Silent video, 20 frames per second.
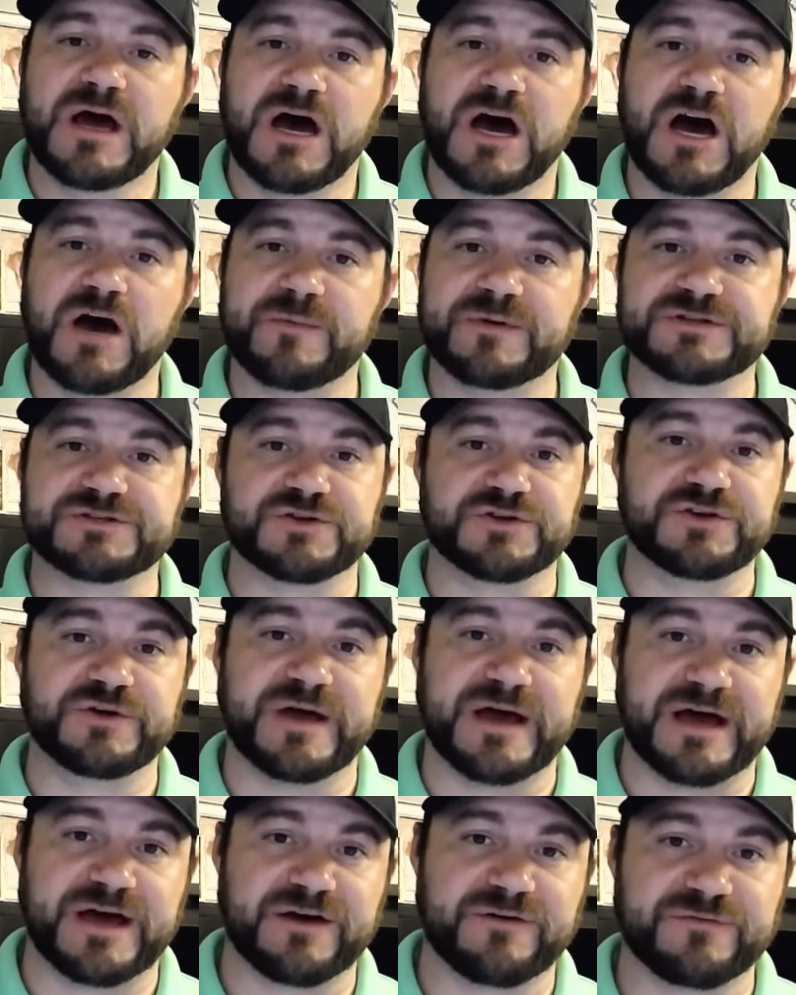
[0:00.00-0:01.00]
And so
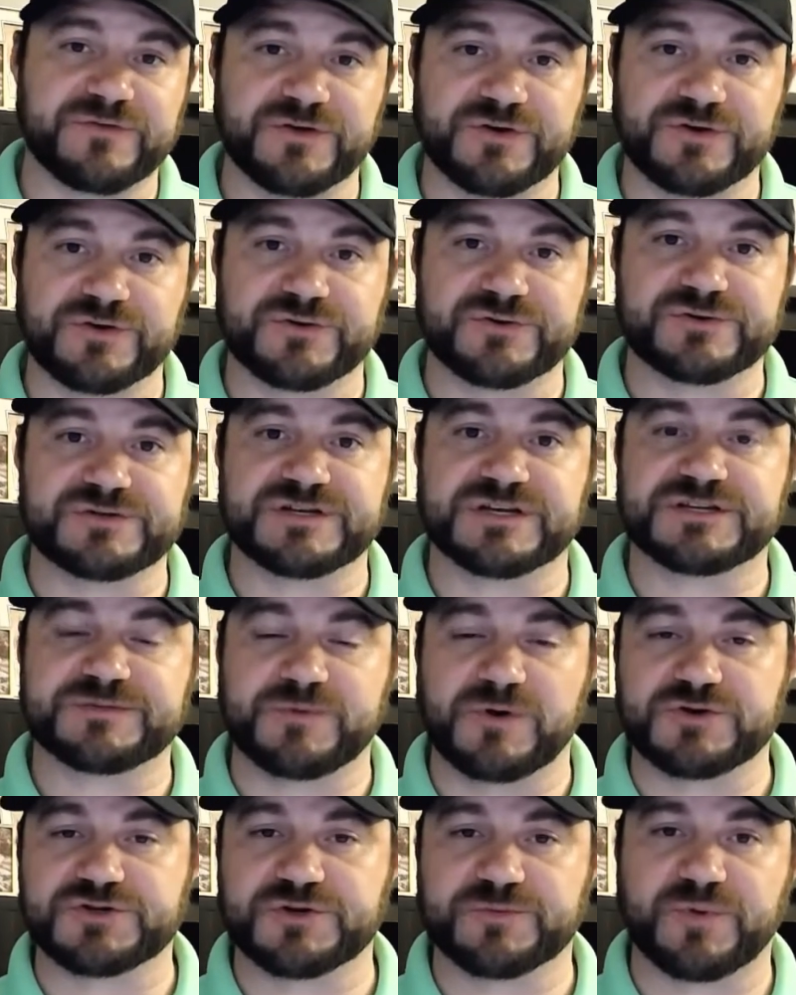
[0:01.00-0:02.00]
you have those
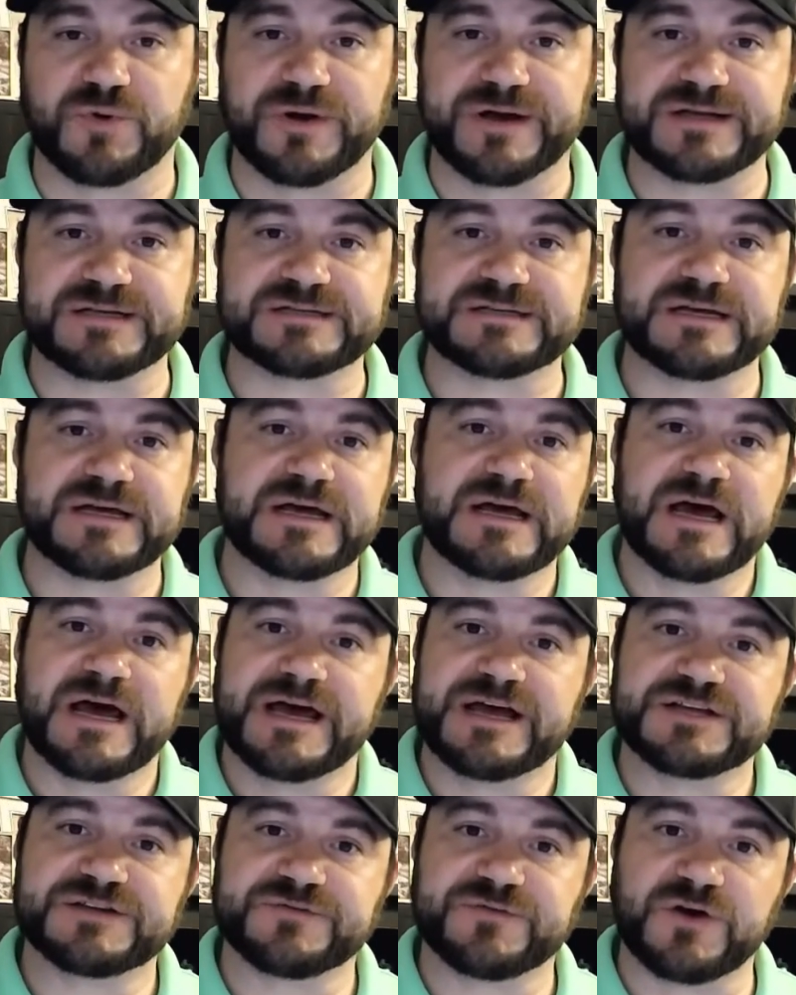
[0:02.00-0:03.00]
exposure points.
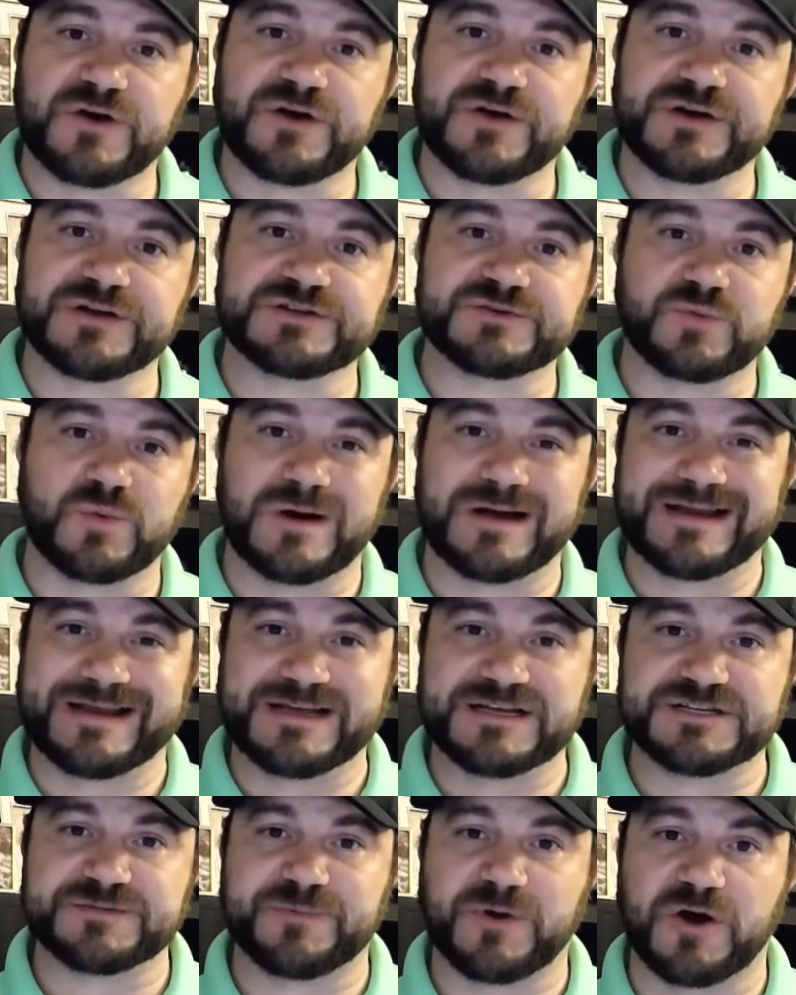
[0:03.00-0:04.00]
As far as what
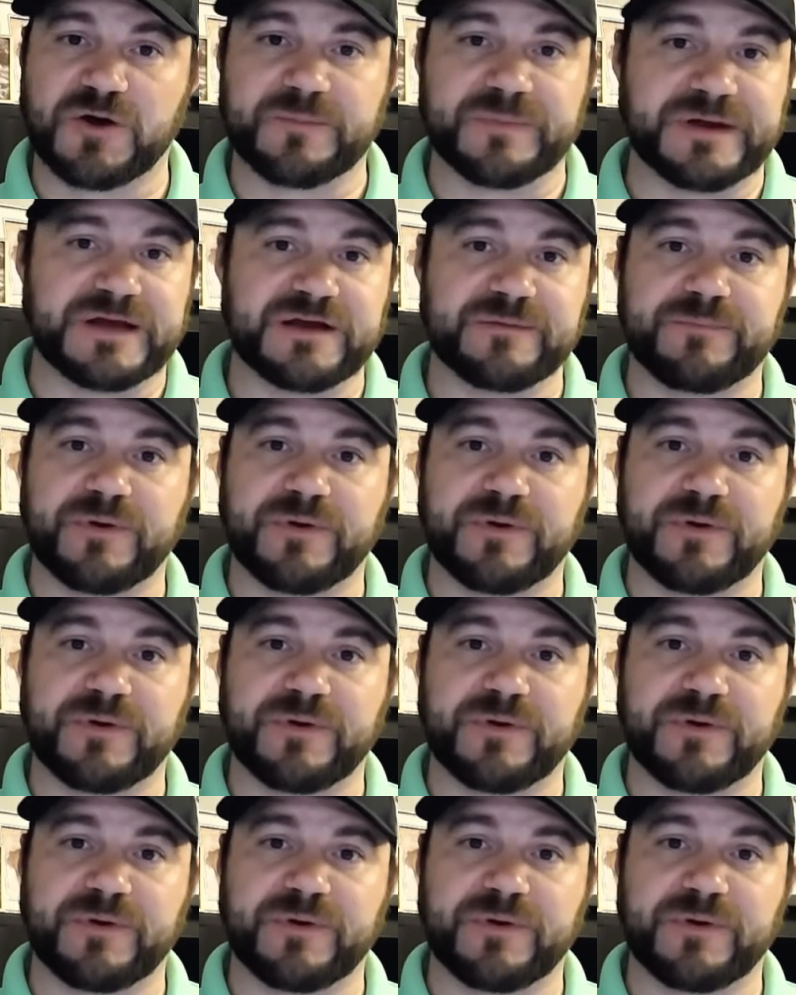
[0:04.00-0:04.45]
is Part B